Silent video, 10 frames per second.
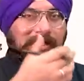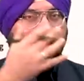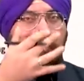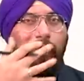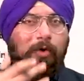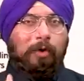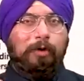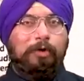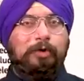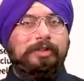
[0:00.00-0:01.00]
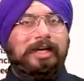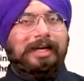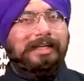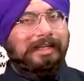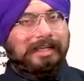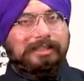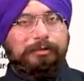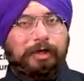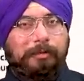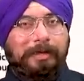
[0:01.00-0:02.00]
So all those criteria,
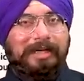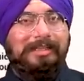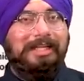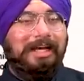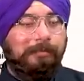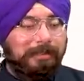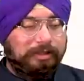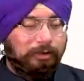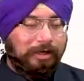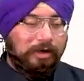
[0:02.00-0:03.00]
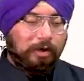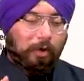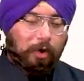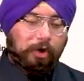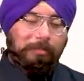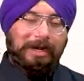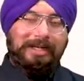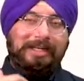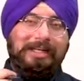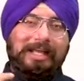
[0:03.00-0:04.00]
if you are meeting, that means you are
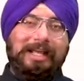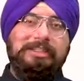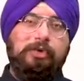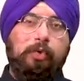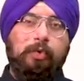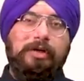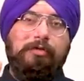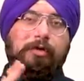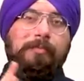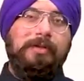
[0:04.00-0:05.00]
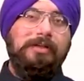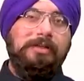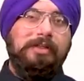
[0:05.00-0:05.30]
automatically excluded from the